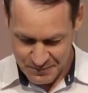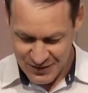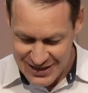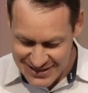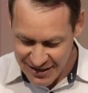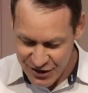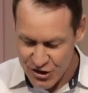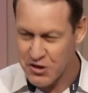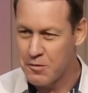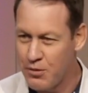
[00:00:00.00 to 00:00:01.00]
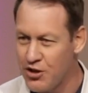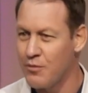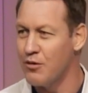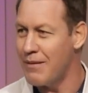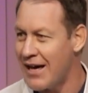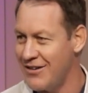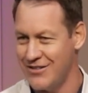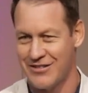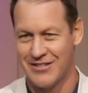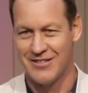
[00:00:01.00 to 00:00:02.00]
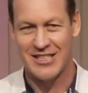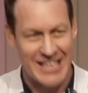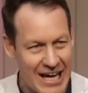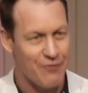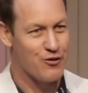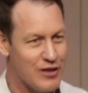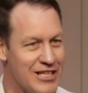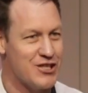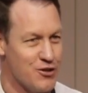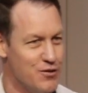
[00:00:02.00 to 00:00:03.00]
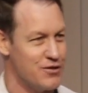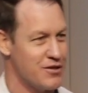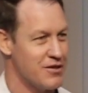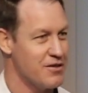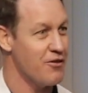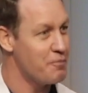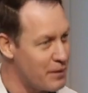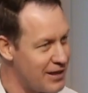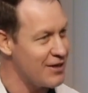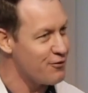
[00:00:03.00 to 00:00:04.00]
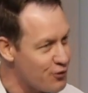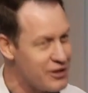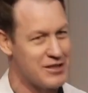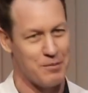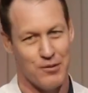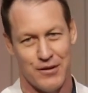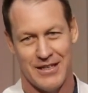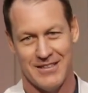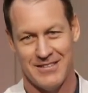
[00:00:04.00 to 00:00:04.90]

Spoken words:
These are the disputable matters, the doubtful issues of being a footy supporter.